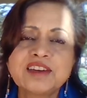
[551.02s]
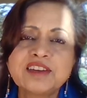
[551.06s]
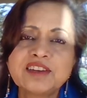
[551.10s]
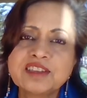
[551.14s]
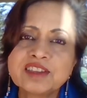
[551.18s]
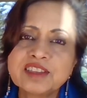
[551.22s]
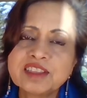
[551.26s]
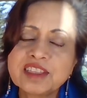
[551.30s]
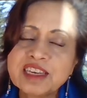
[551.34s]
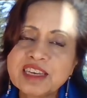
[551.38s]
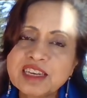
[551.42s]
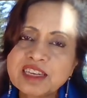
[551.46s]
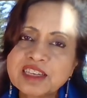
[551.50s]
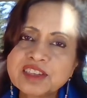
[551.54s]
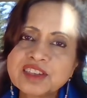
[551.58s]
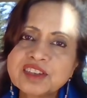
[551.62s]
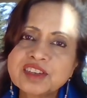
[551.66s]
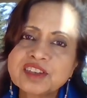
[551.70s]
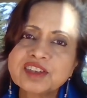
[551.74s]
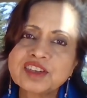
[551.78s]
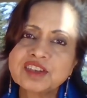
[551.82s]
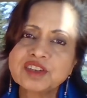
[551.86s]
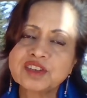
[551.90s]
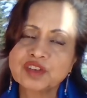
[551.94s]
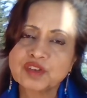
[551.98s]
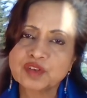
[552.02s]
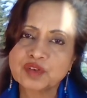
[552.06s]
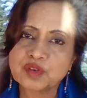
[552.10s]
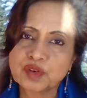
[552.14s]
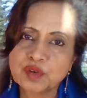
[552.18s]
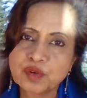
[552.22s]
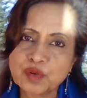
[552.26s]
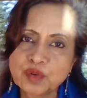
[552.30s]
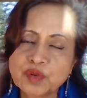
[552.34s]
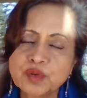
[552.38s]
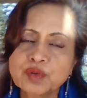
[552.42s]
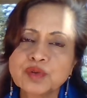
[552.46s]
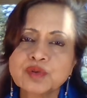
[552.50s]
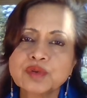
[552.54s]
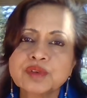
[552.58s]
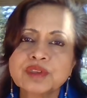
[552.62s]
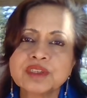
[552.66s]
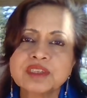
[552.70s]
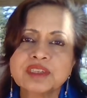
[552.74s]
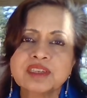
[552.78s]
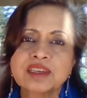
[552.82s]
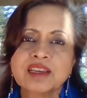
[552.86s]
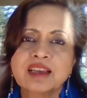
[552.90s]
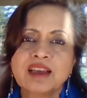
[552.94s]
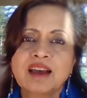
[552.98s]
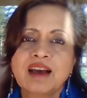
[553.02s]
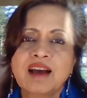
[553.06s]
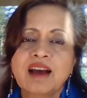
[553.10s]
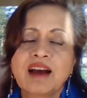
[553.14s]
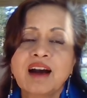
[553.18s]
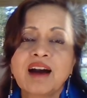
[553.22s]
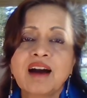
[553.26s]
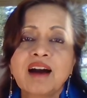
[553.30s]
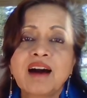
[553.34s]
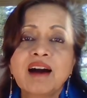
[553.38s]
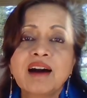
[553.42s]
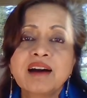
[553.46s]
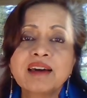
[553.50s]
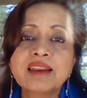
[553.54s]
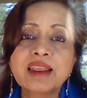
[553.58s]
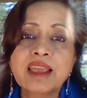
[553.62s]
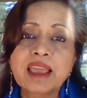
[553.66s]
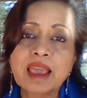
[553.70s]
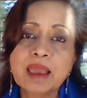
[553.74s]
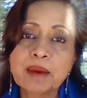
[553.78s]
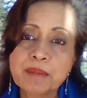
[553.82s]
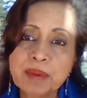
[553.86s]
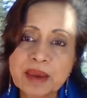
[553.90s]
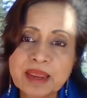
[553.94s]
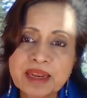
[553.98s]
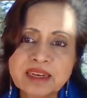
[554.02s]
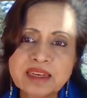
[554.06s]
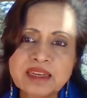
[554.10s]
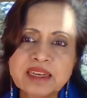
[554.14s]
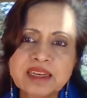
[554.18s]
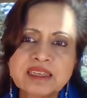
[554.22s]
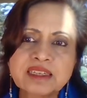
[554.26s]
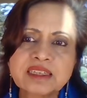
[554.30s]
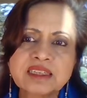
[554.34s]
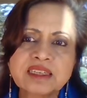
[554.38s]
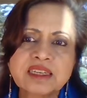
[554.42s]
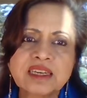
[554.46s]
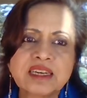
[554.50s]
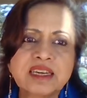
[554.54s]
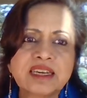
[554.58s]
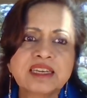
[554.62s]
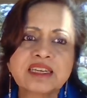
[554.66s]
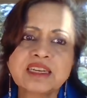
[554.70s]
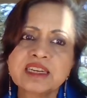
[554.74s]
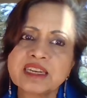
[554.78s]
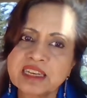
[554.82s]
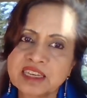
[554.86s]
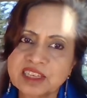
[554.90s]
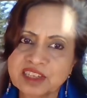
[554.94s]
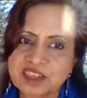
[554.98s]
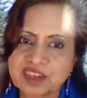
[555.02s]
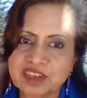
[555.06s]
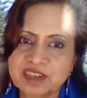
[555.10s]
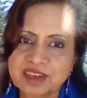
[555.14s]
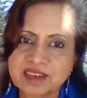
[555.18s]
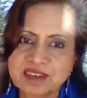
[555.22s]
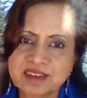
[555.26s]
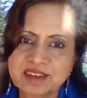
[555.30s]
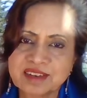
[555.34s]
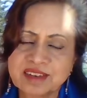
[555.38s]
These neutrinos are abundant in nature,